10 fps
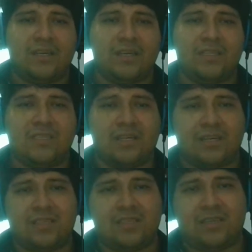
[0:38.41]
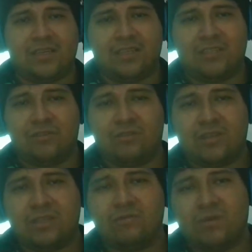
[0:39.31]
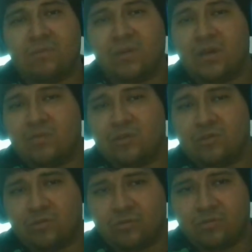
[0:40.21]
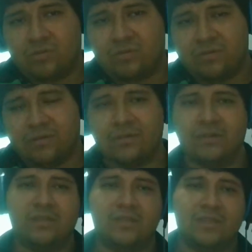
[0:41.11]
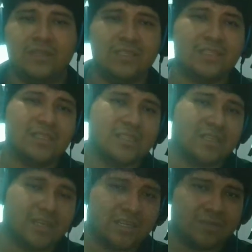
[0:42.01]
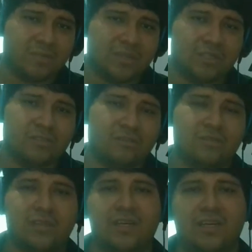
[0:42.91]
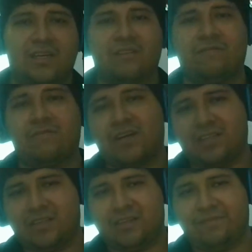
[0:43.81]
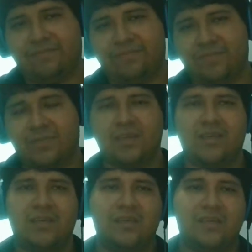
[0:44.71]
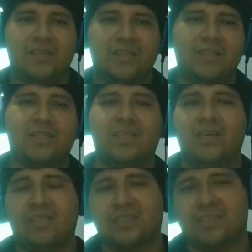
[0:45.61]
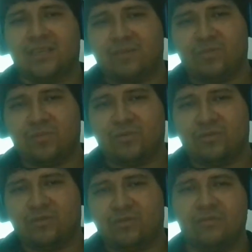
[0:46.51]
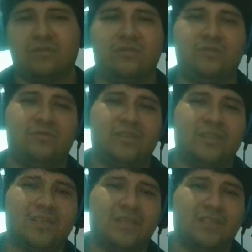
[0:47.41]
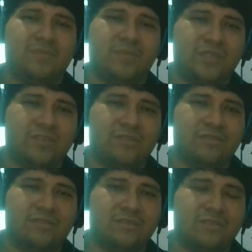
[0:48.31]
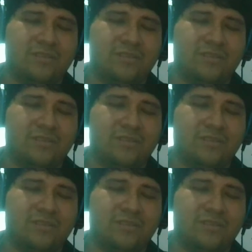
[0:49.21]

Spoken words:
is that the students will be able to listen time expression and define them, tell examples using time expressions,